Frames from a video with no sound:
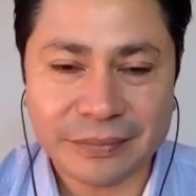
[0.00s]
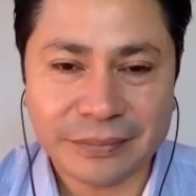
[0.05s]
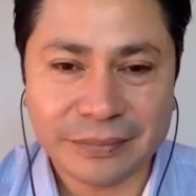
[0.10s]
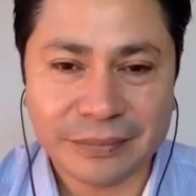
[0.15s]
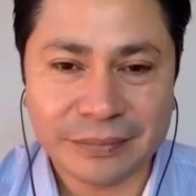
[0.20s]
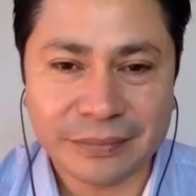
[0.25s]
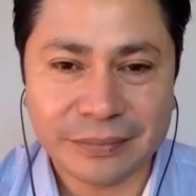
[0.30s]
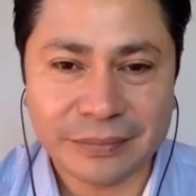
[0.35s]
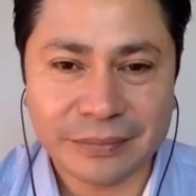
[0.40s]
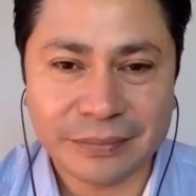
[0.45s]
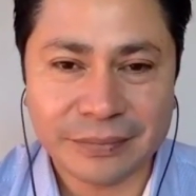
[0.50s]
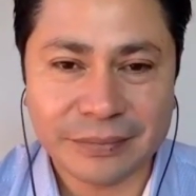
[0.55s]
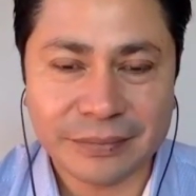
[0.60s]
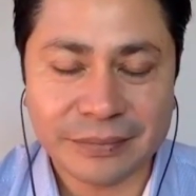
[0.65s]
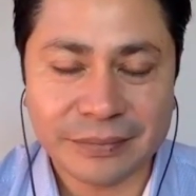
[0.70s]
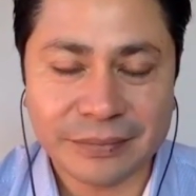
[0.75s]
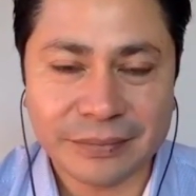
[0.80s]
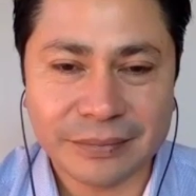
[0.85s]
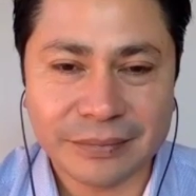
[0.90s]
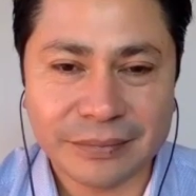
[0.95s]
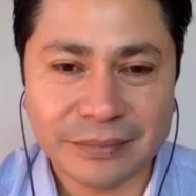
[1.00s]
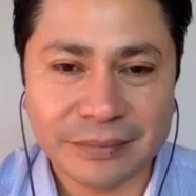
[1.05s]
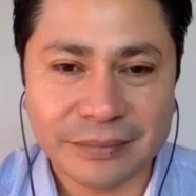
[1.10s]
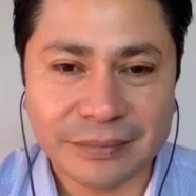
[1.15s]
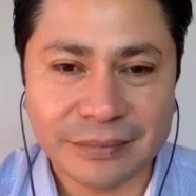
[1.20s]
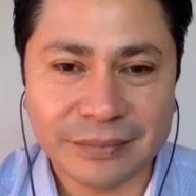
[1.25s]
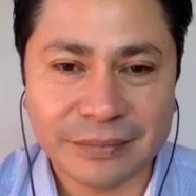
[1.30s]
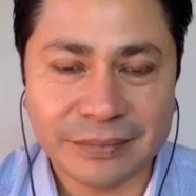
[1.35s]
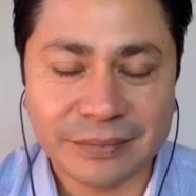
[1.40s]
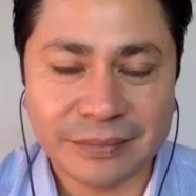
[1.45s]

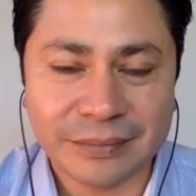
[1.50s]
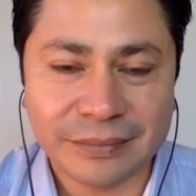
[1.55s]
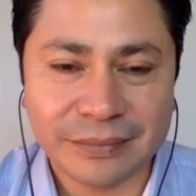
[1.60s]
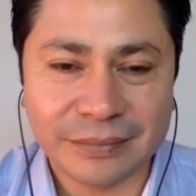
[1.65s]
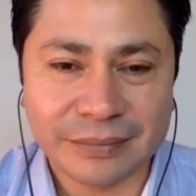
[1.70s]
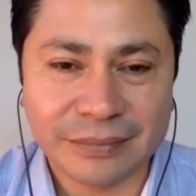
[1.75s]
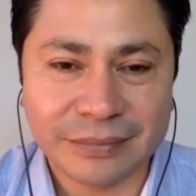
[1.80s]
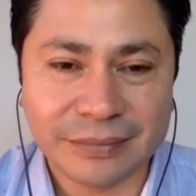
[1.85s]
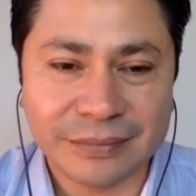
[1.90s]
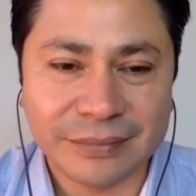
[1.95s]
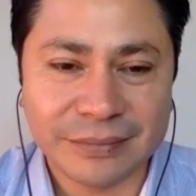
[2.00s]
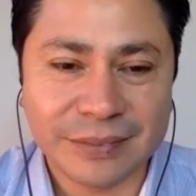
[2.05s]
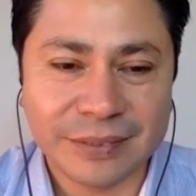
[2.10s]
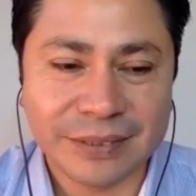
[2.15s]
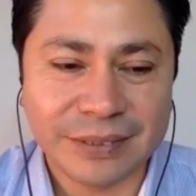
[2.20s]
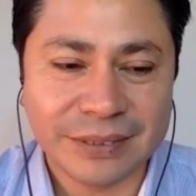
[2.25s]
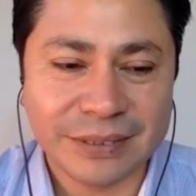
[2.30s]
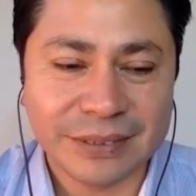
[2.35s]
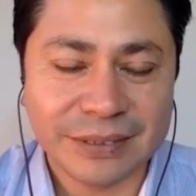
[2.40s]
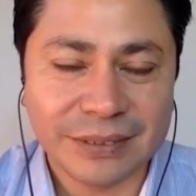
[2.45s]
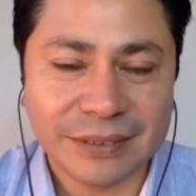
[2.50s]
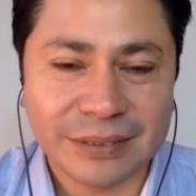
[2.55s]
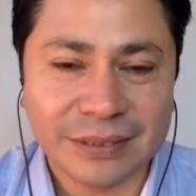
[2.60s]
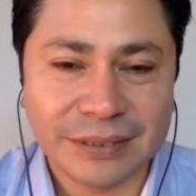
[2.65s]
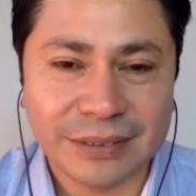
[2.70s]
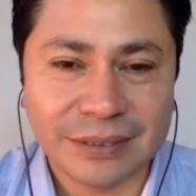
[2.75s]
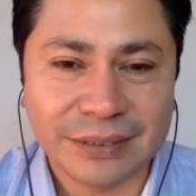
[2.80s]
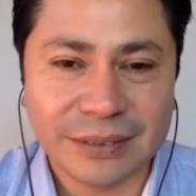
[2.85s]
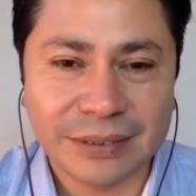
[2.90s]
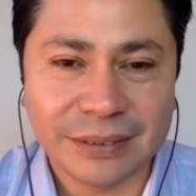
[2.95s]

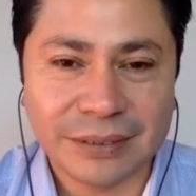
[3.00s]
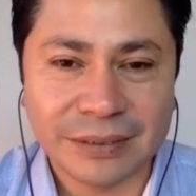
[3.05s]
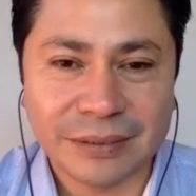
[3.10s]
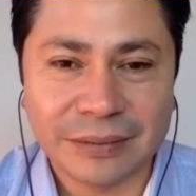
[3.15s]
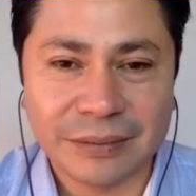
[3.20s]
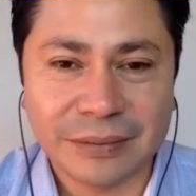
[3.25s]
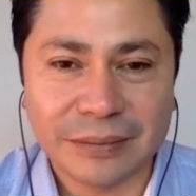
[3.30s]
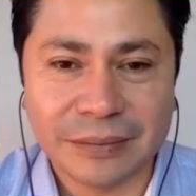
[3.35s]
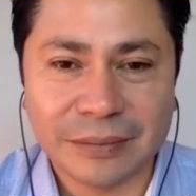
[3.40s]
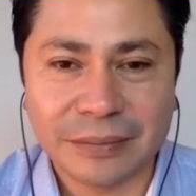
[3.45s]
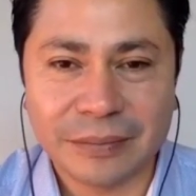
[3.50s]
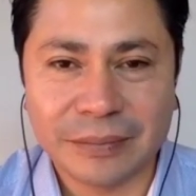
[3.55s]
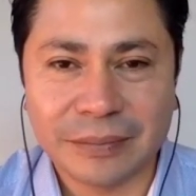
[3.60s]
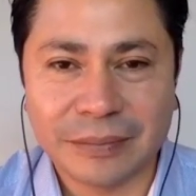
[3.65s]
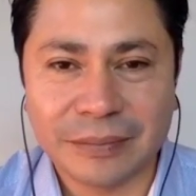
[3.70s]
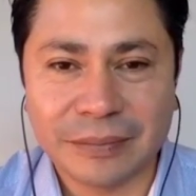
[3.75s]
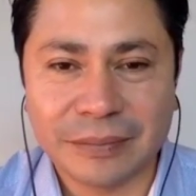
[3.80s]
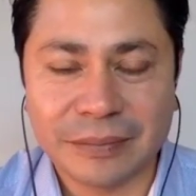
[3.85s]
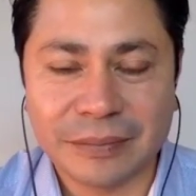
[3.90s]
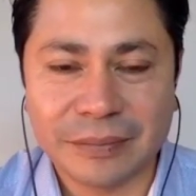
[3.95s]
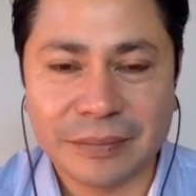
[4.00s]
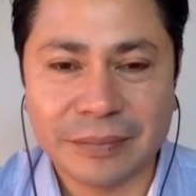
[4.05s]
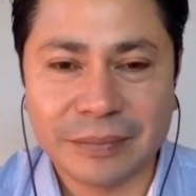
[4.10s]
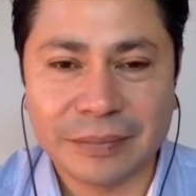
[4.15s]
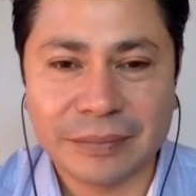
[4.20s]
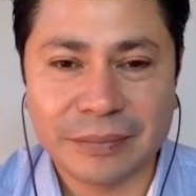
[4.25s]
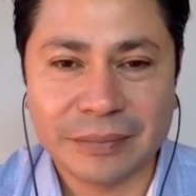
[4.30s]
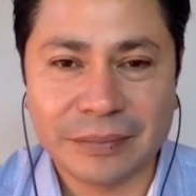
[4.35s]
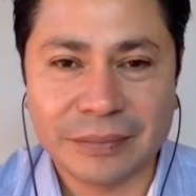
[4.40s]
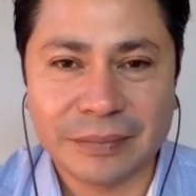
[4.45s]

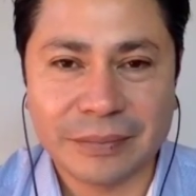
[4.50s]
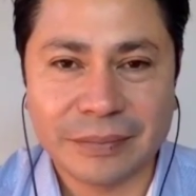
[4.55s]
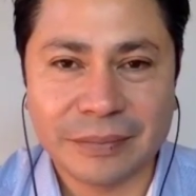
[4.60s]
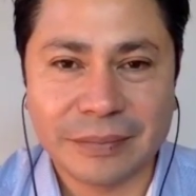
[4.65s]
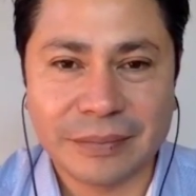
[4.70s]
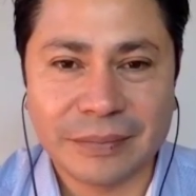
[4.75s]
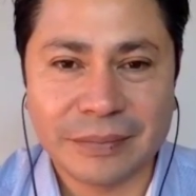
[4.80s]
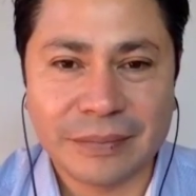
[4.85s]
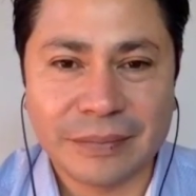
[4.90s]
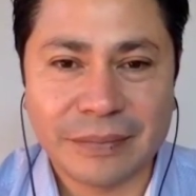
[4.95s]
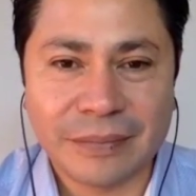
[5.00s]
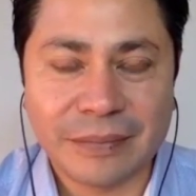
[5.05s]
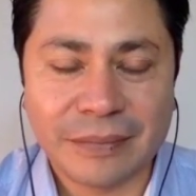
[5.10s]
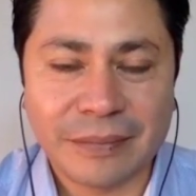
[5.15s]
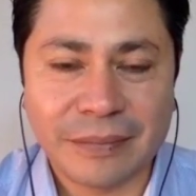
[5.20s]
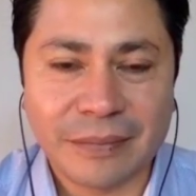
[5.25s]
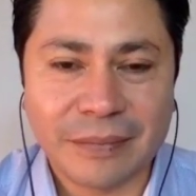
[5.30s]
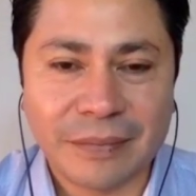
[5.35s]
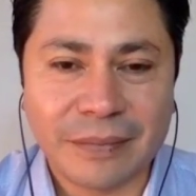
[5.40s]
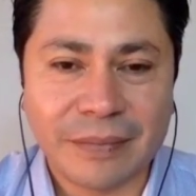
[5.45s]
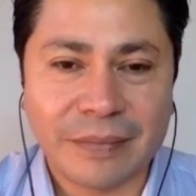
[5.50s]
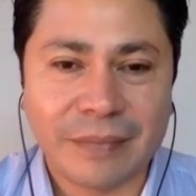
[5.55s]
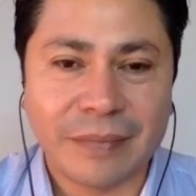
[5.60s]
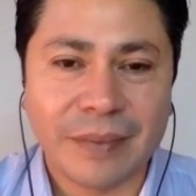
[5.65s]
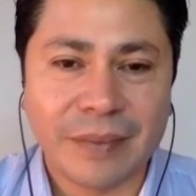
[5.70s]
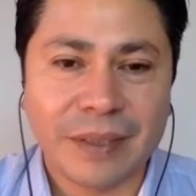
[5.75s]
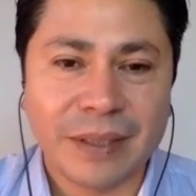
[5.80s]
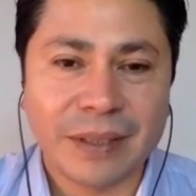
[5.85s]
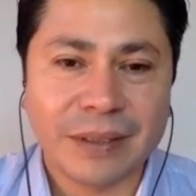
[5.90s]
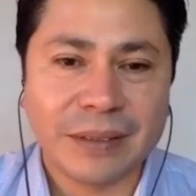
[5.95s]

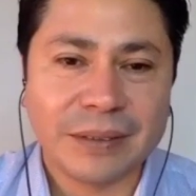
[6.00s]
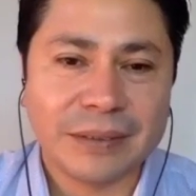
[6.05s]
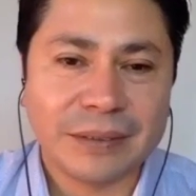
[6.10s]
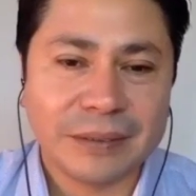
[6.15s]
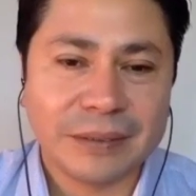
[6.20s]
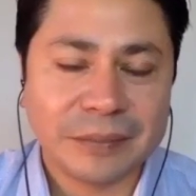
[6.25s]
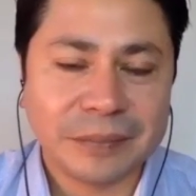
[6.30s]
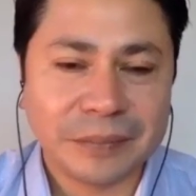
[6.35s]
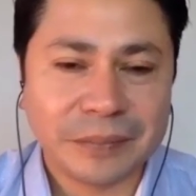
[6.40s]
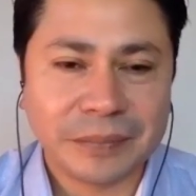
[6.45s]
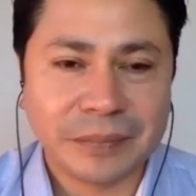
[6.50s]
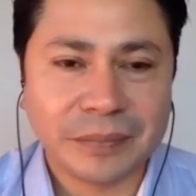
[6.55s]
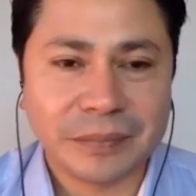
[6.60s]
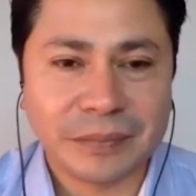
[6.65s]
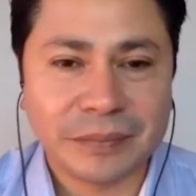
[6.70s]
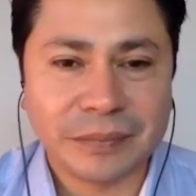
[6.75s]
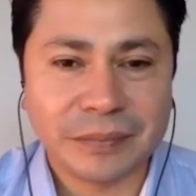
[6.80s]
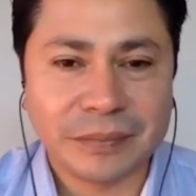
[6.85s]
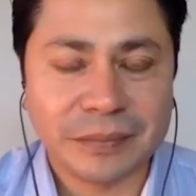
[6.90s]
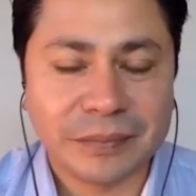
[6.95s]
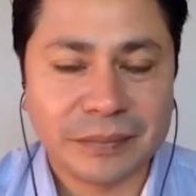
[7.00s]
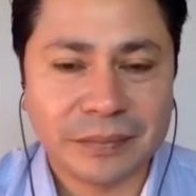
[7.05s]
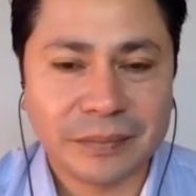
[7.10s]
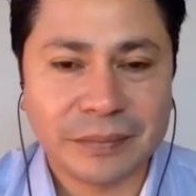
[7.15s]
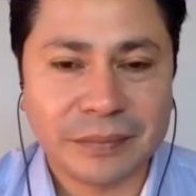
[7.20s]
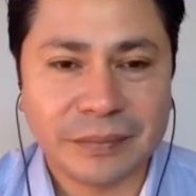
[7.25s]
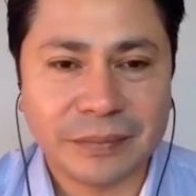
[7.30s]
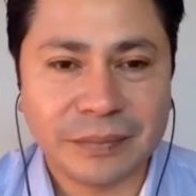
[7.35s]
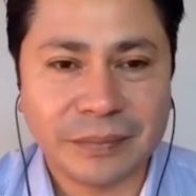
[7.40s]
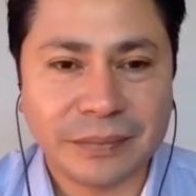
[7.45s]

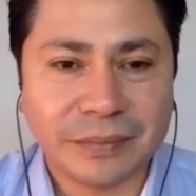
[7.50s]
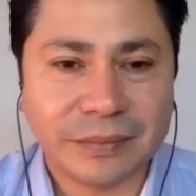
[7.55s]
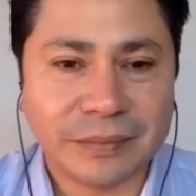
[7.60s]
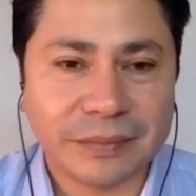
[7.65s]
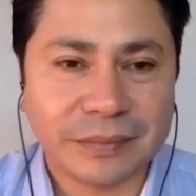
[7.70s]
The person shown says nothing.